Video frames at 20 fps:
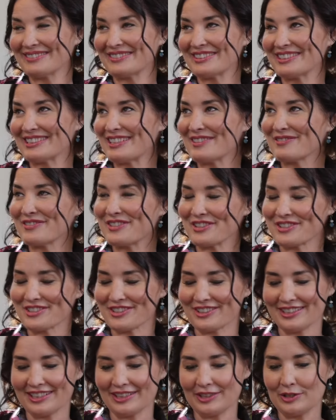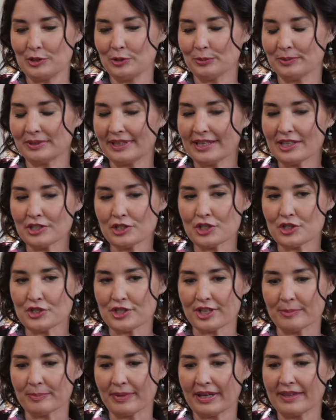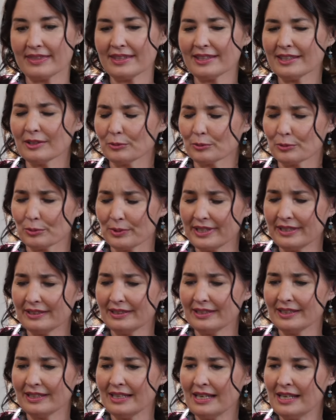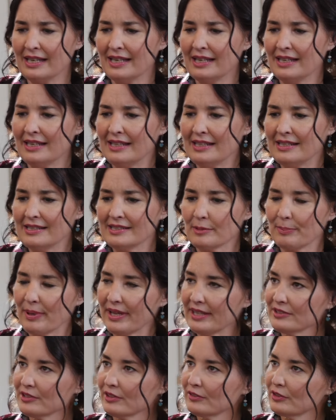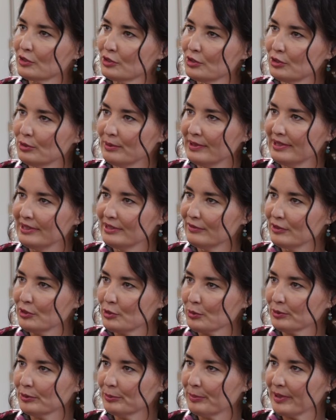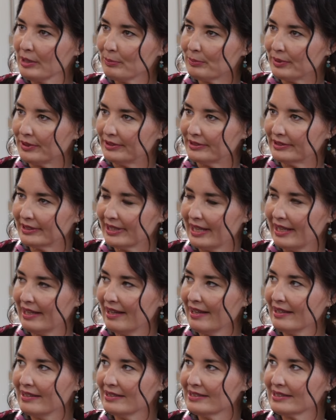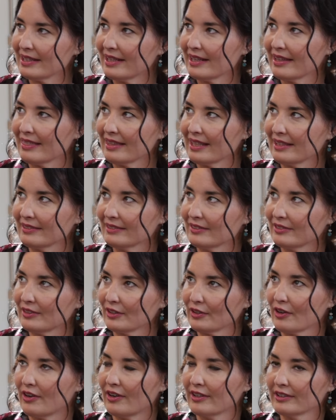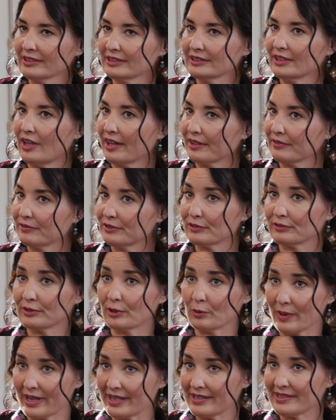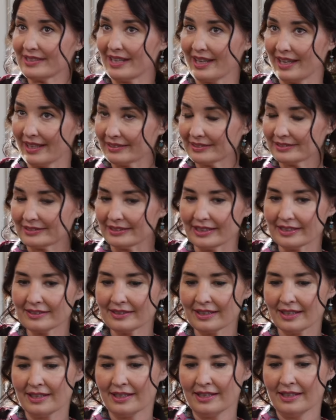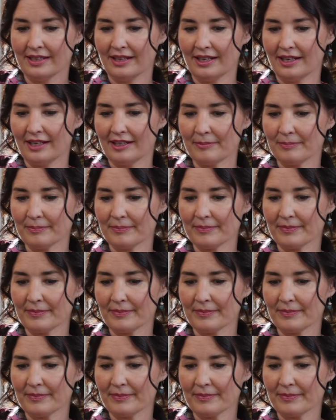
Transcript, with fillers: or if you're starting a new relationship, I think it really depends on the two individual people. And I think that there are a lot of different ways to handle it. Um,